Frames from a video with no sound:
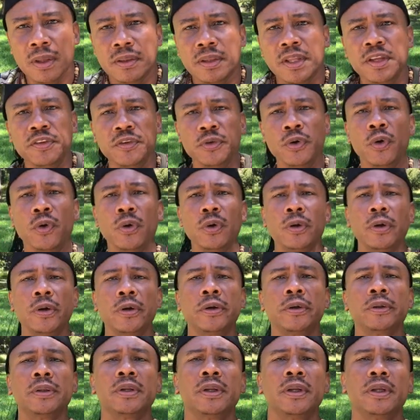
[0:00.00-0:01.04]
This whole
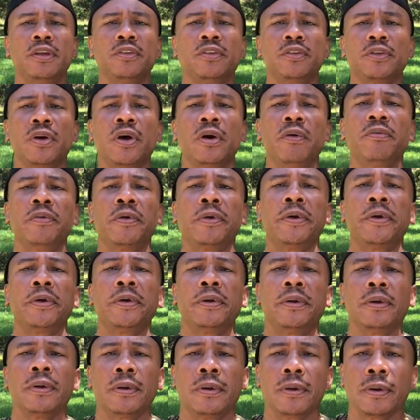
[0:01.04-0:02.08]
earth is governed